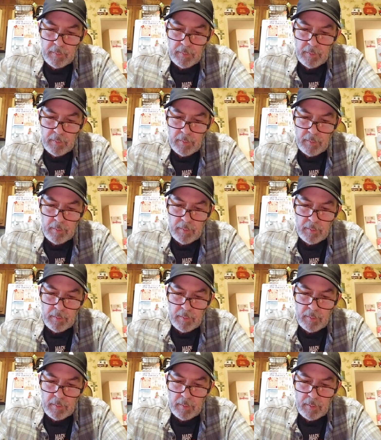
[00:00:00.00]

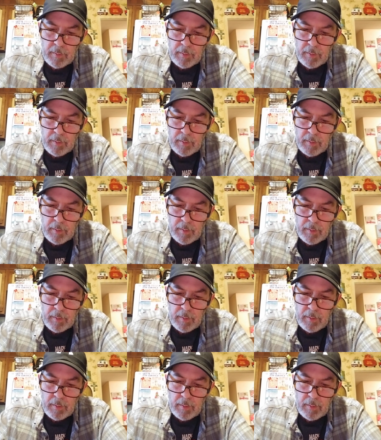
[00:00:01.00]

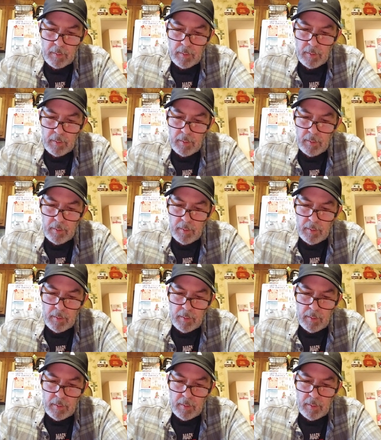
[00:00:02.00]

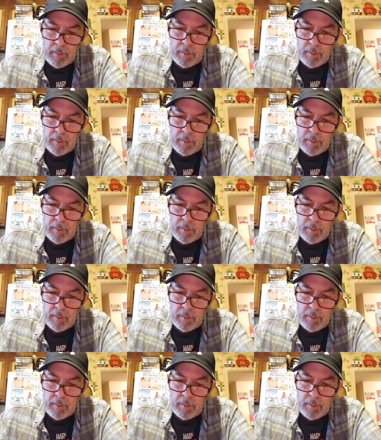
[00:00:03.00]
(silence)